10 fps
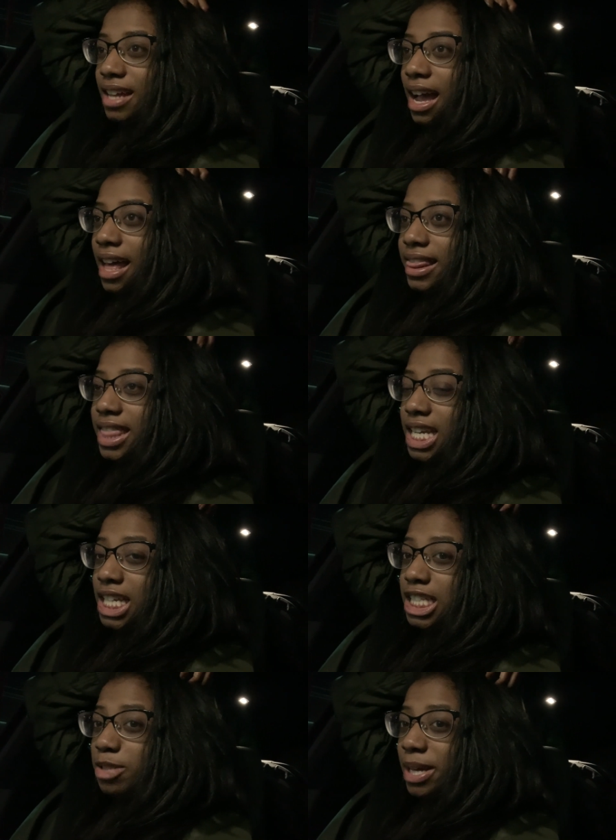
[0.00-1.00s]
I got
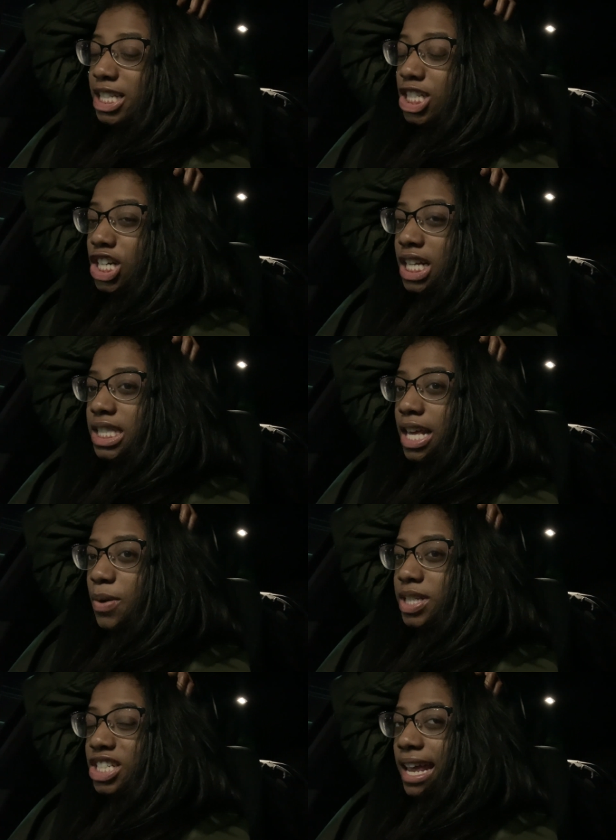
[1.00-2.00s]
the spicy chicken
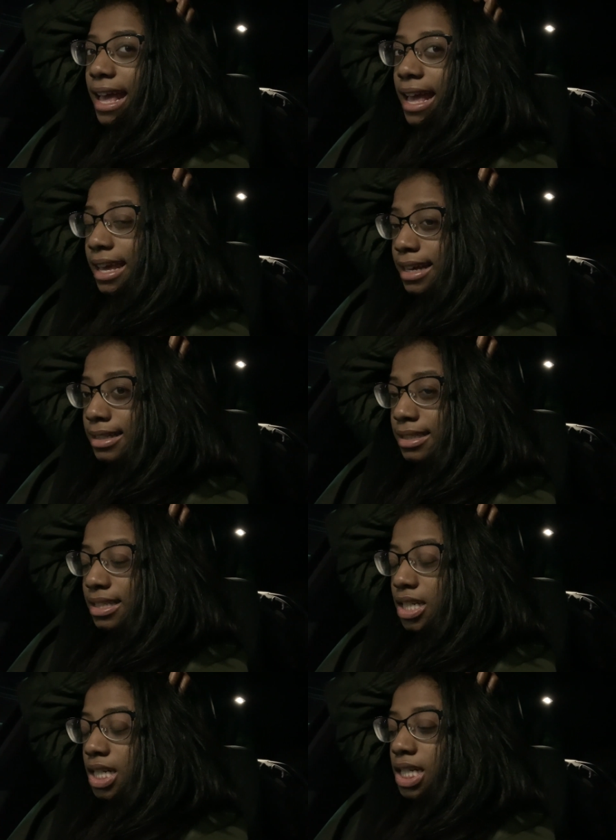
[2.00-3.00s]
sandwich and